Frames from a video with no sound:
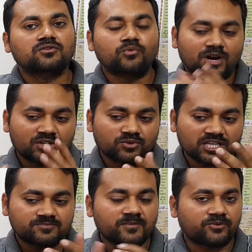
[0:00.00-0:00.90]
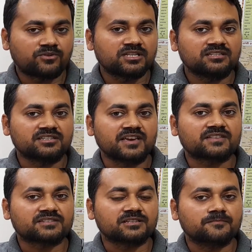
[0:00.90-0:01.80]
What was before the
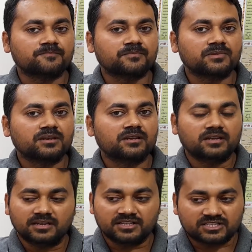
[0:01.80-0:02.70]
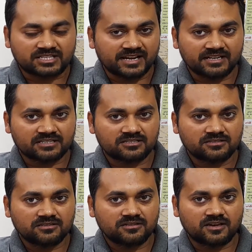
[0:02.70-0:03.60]
GST? States,
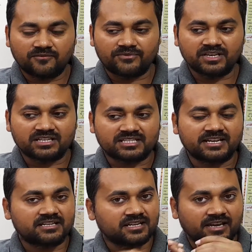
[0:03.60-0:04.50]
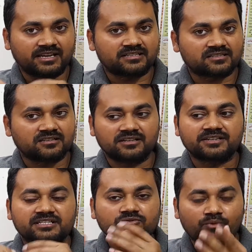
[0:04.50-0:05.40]
every state has
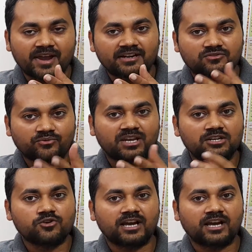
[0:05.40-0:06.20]
its VAT, value